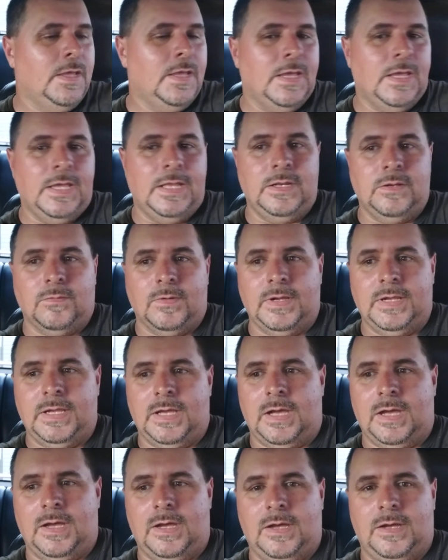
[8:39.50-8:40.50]
anyway,
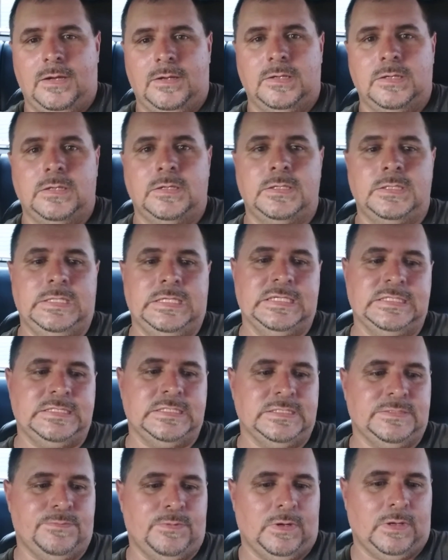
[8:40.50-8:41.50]
this
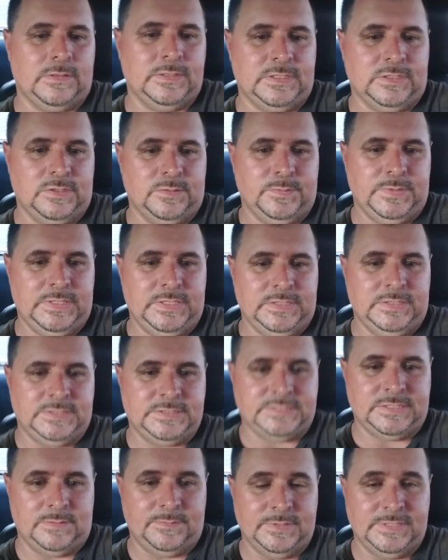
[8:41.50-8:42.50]
is probably going to be,
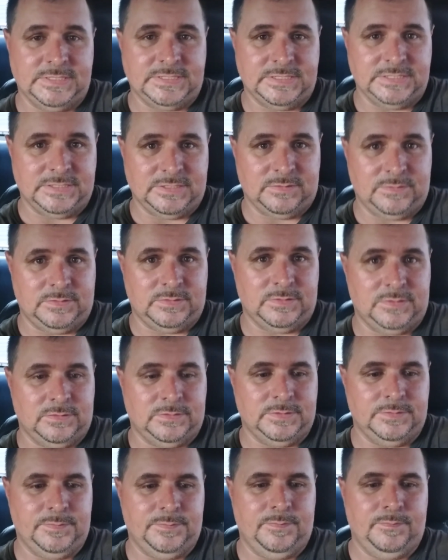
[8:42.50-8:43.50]
some of this is
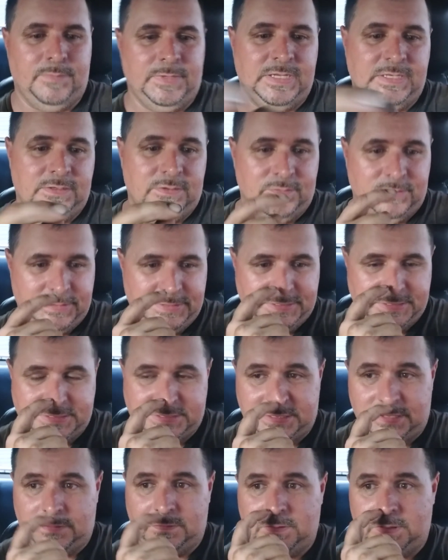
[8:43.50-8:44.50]
going to me doing this
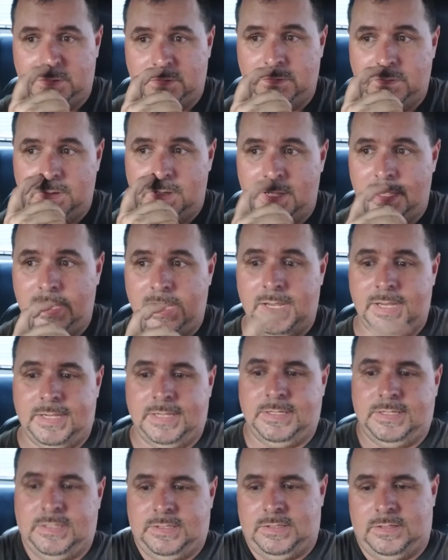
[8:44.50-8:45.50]
solo,
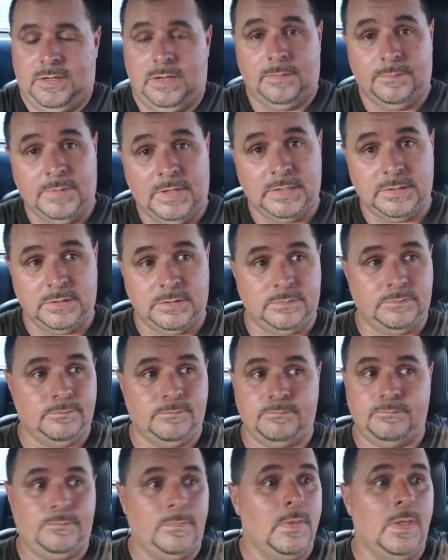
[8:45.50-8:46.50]
and
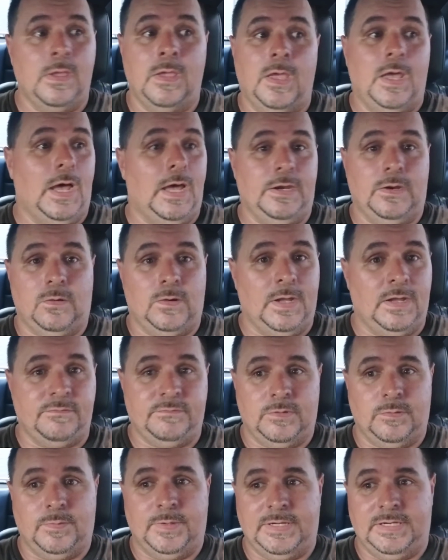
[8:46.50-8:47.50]
I don't have
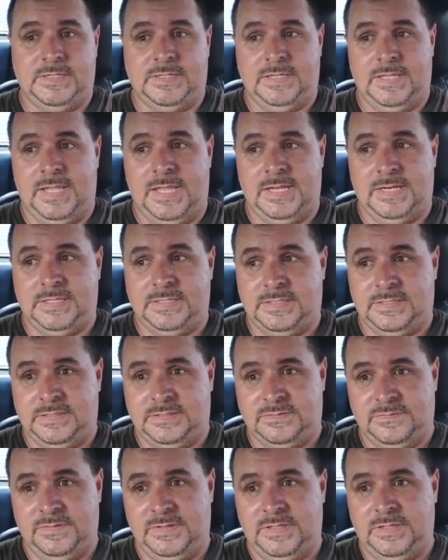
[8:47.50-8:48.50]
nobody to edit
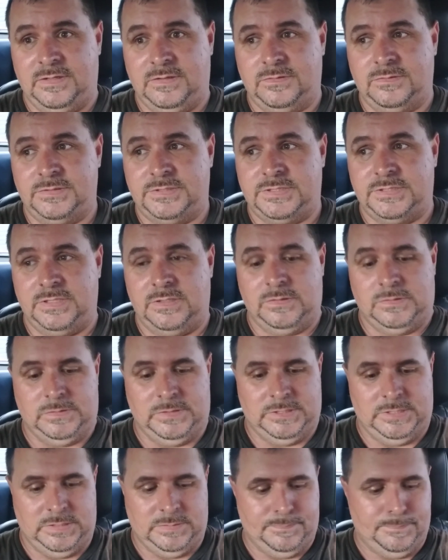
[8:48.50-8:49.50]
these videos,
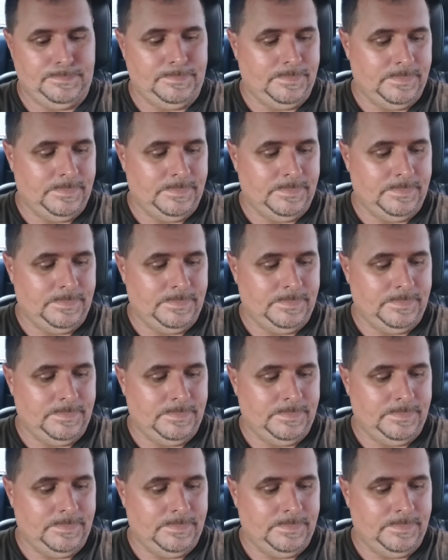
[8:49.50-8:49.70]
so